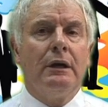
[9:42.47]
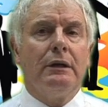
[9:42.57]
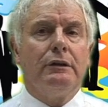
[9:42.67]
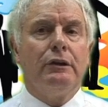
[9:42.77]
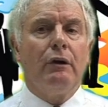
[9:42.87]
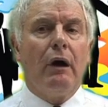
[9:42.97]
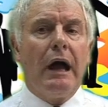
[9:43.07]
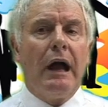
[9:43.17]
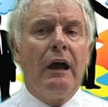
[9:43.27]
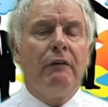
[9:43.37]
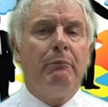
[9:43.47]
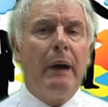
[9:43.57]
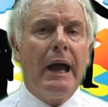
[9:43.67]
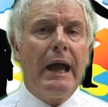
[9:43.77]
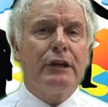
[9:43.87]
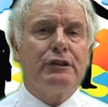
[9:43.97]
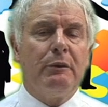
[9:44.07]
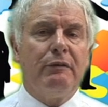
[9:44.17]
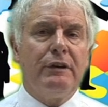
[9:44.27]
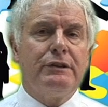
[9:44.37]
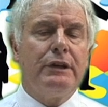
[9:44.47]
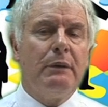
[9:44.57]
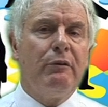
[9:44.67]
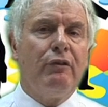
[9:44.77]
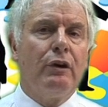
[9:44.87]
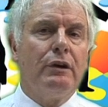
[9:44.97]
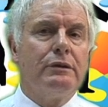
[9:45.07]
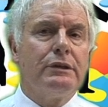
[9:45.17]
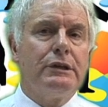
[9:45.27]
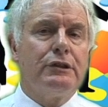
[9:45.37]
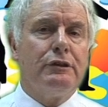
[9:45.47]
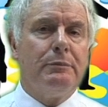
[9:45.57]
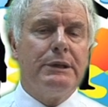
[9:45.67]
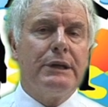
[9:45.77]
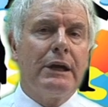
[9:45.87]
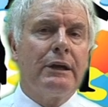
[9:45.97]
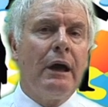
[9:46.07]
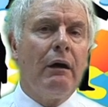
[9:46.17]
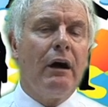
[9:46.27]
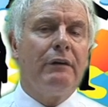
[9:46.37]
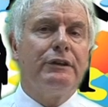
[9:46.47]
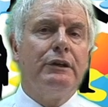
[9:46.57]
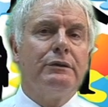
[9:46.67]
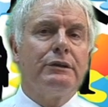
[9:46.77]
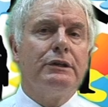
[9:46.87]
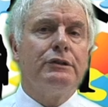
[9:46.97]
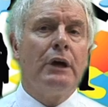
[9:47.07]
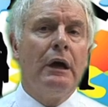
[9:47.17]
It did not have bags to be fitted in before usage and to be taken out after usage,